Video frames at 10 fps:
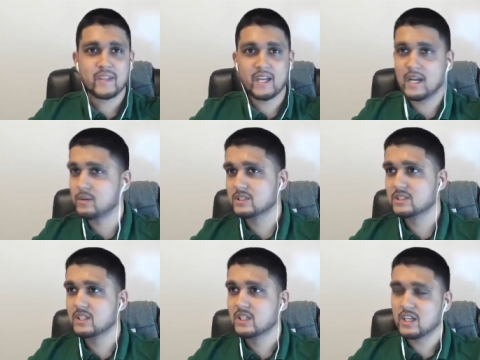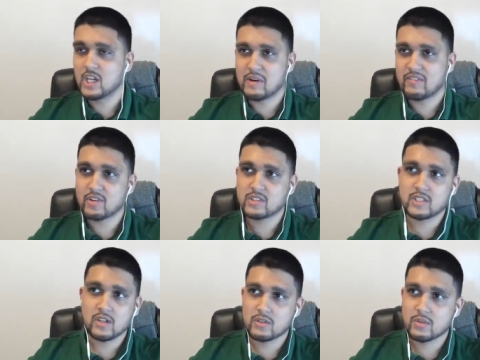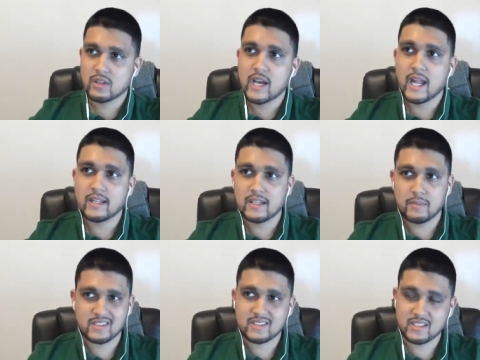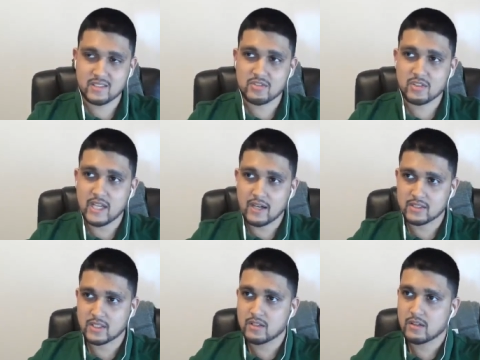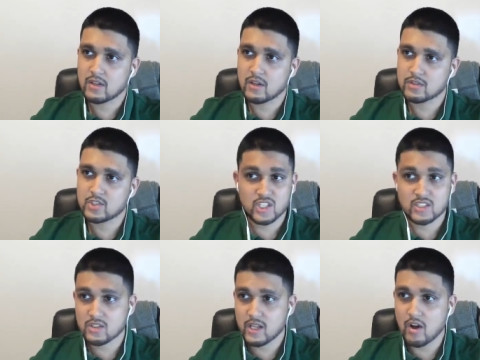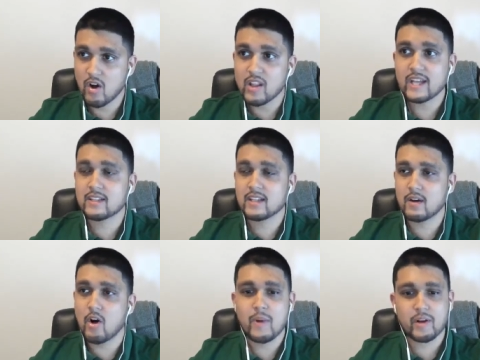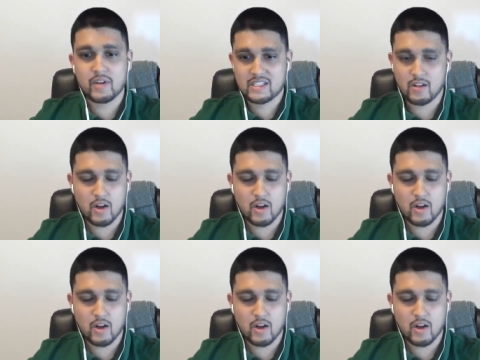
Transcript: And I was, you know, my first year doing that, I did about six hundred thousand, you know, just a, all I did, all my retail